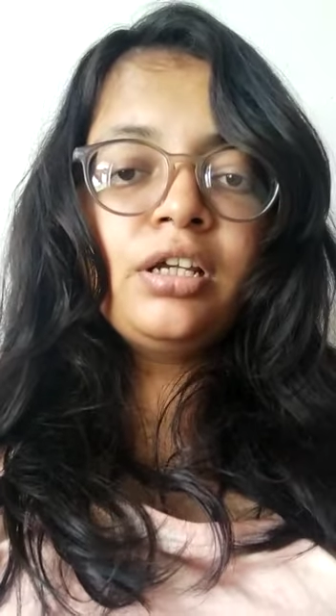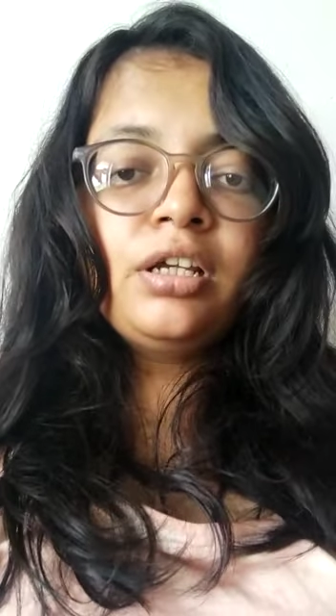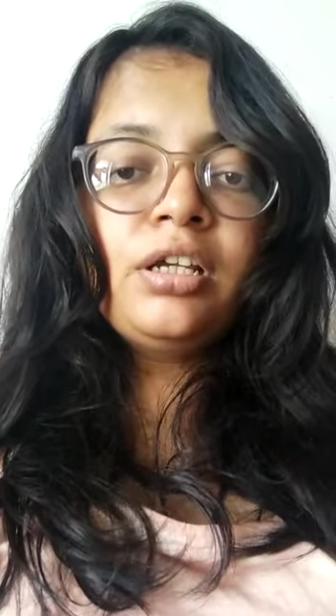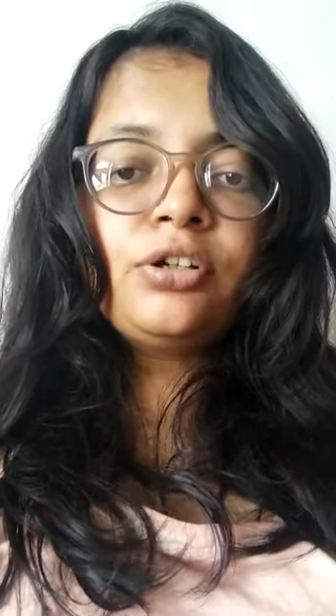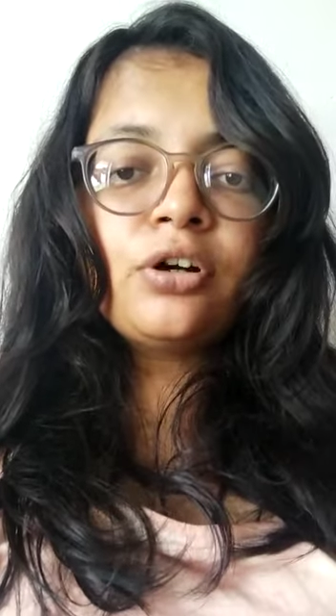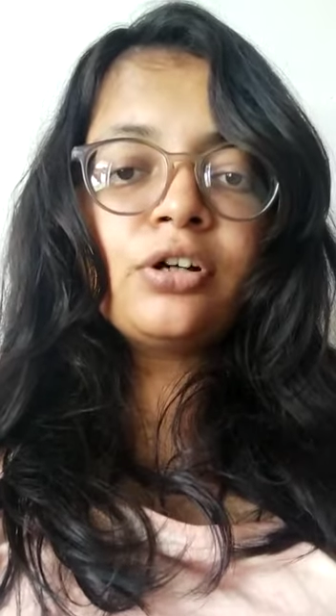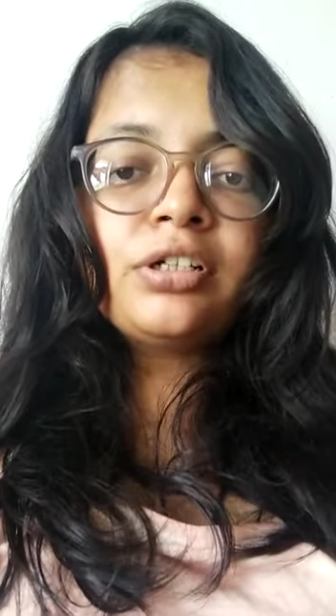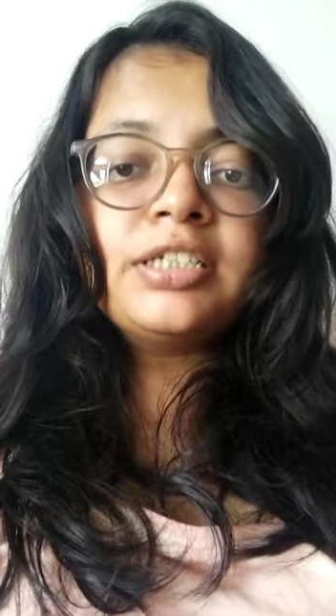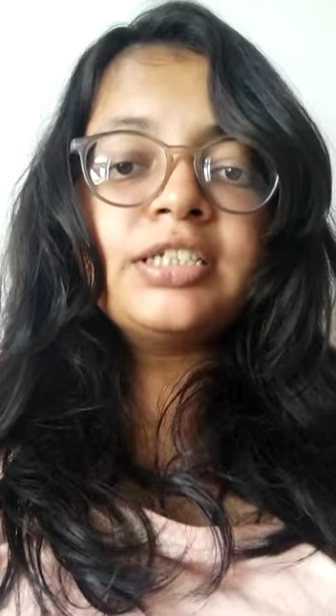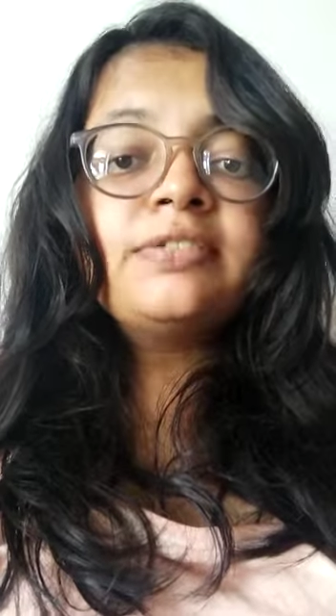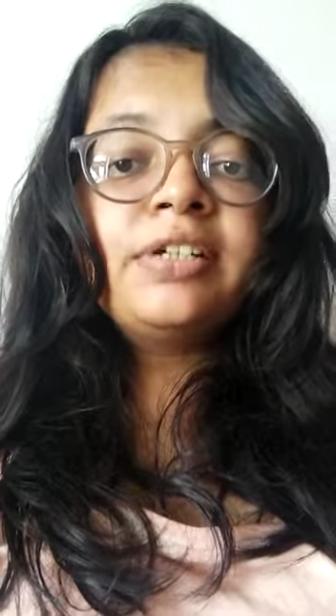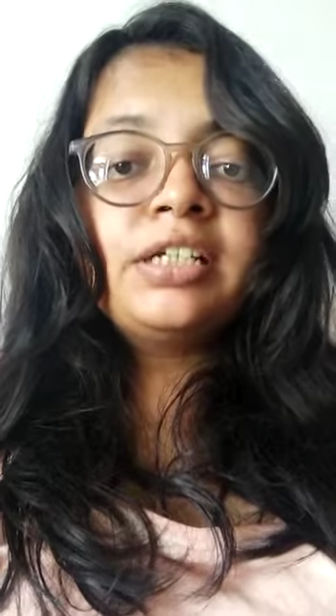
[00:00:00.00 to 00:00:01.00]
He taught
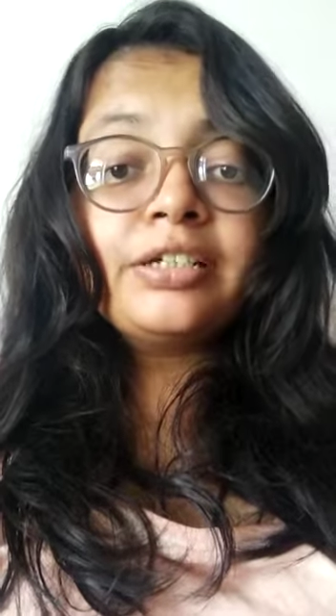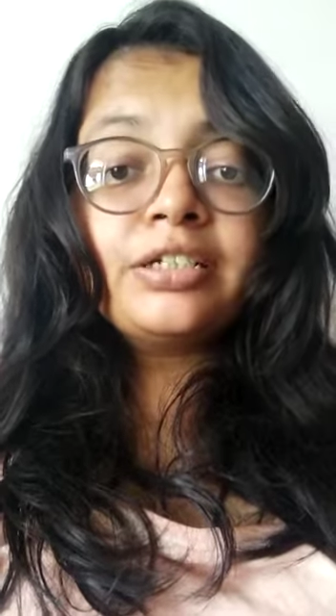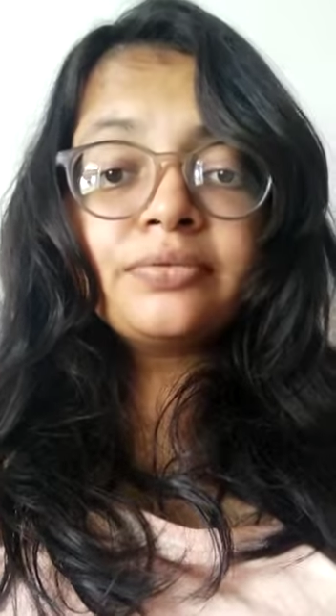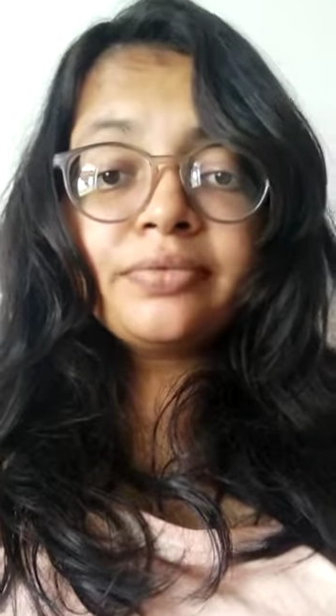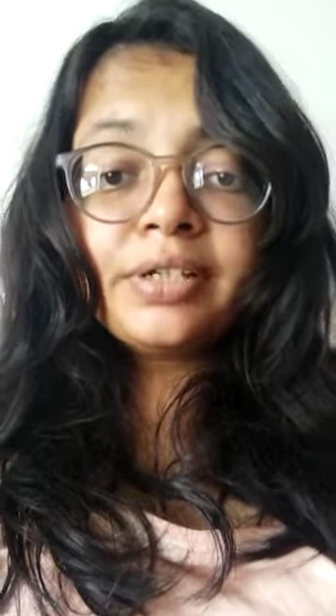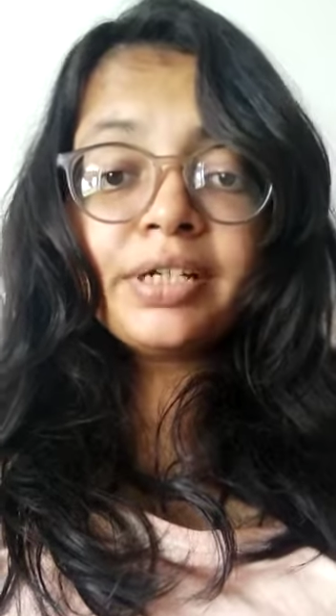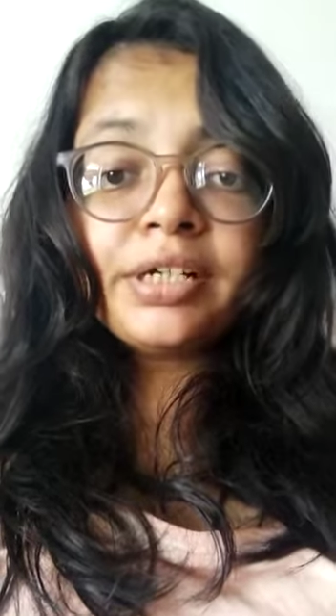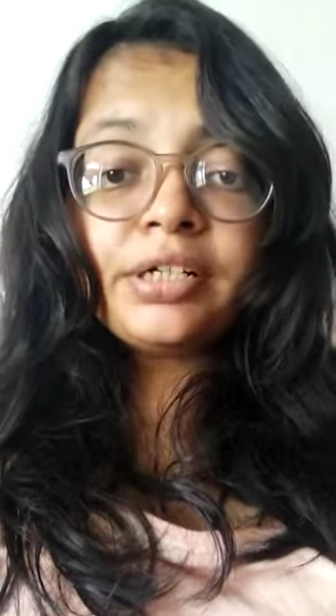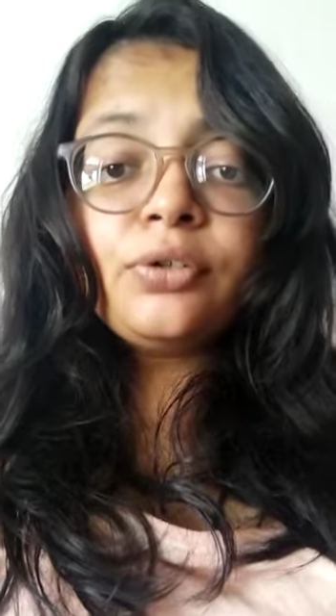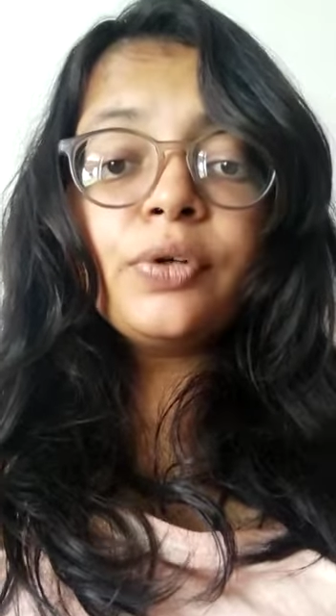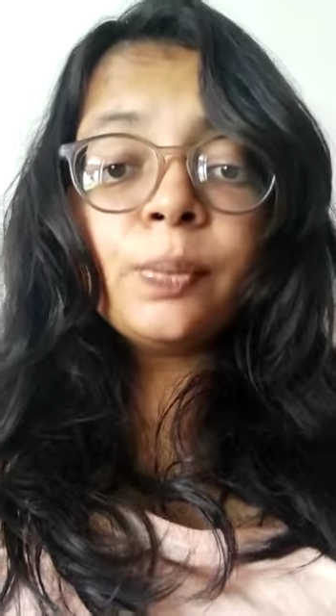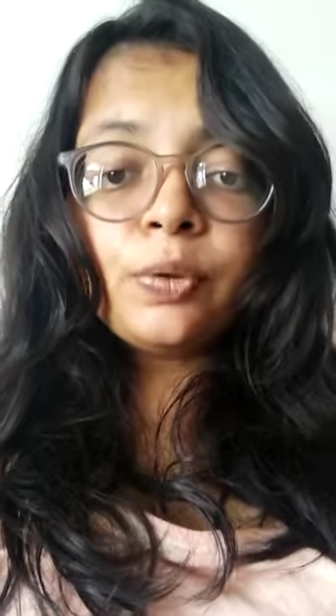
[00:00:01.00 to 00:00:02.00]
us various
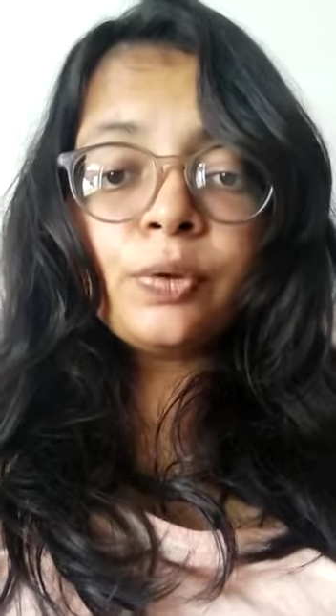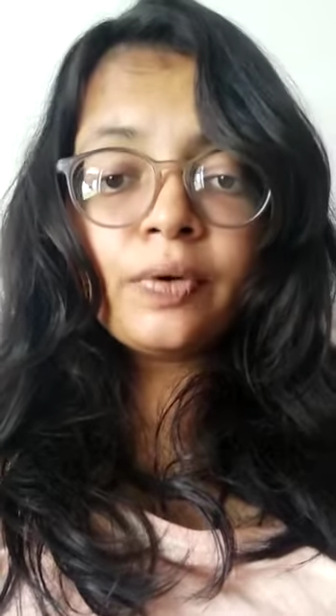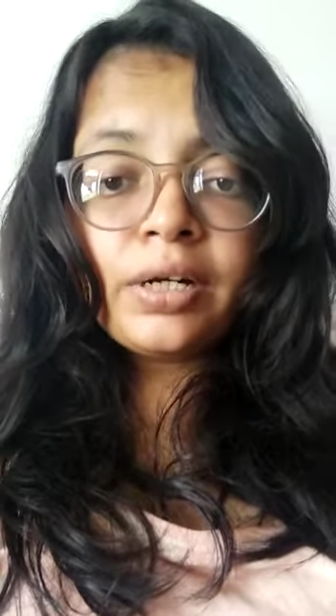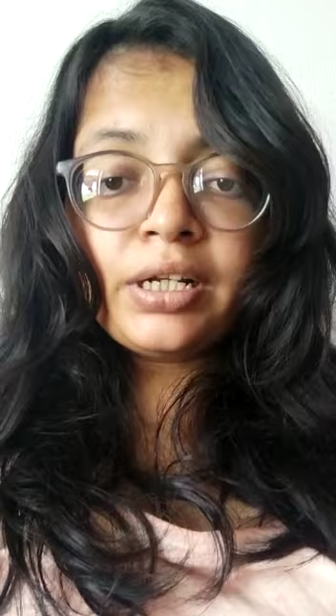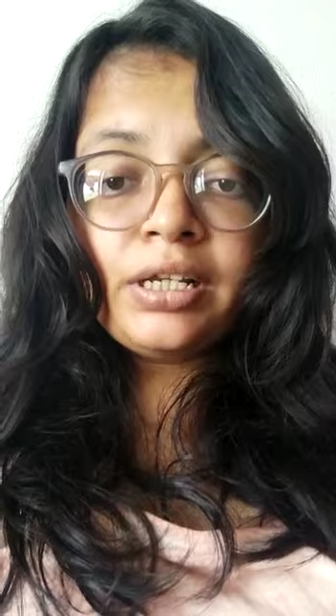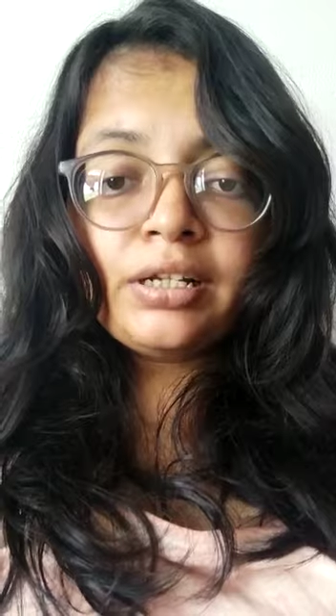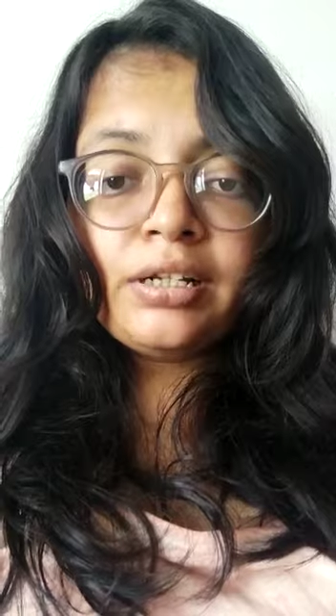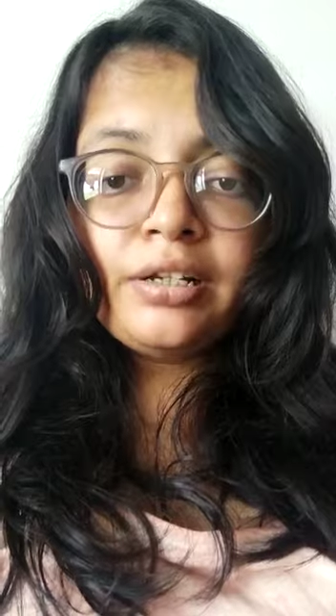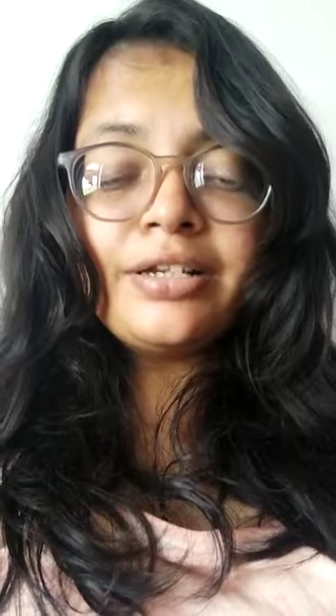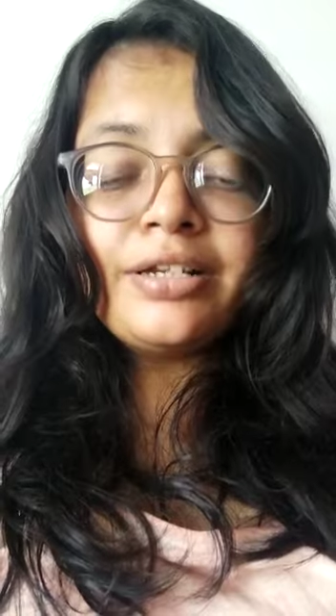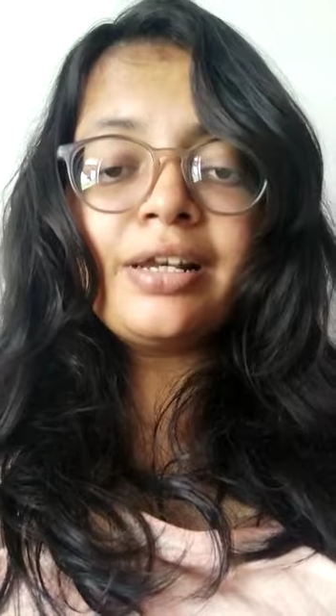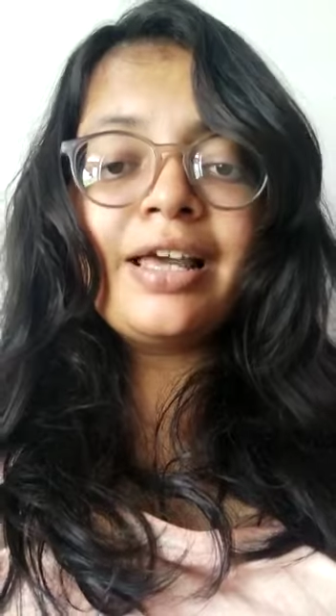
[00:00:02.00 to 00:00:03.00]
ways to improve our
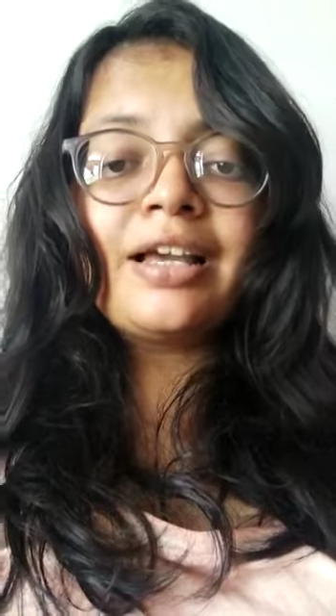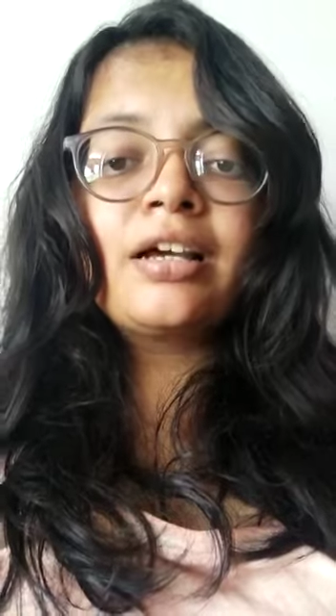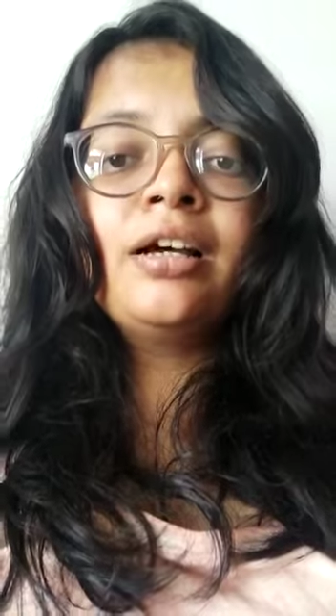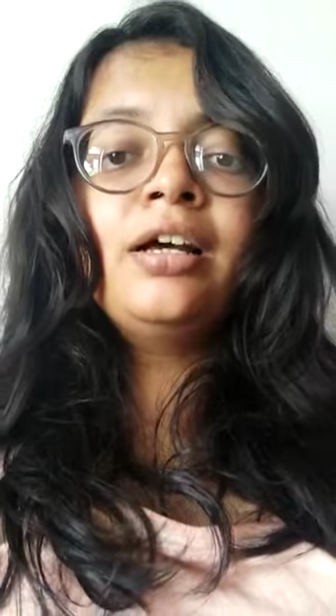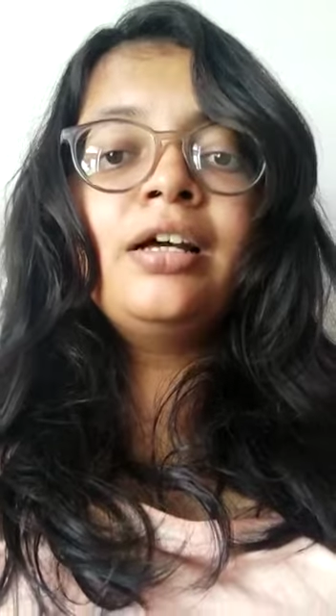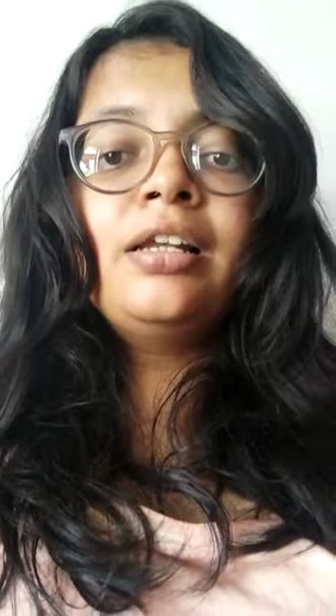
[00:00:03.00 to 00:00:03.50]
English, like